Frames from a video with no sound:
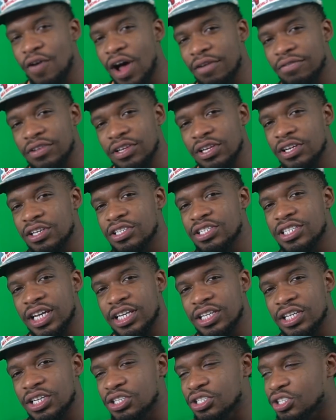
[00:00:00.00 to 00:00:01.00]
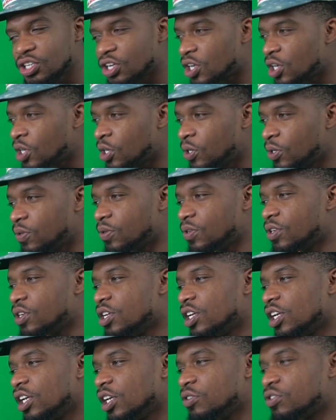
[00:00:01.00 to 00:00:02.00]
10 years ago,
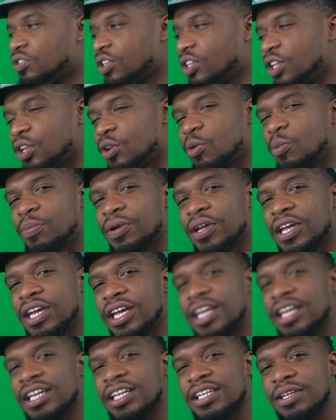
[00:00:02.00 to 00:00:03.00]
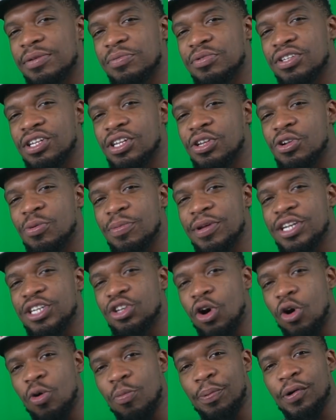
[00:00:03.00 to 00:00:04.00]
it was a little bit
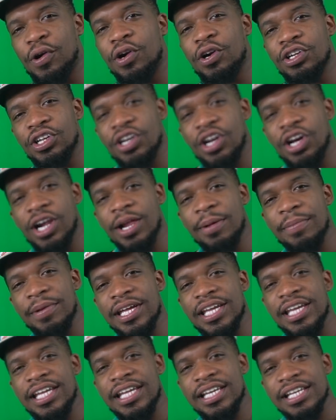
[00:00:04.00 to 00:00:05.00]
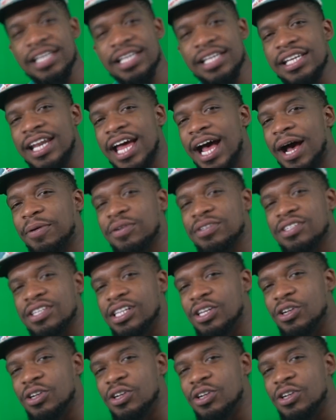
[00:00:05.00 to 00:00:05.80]
doper. You know what I mean? And now it's a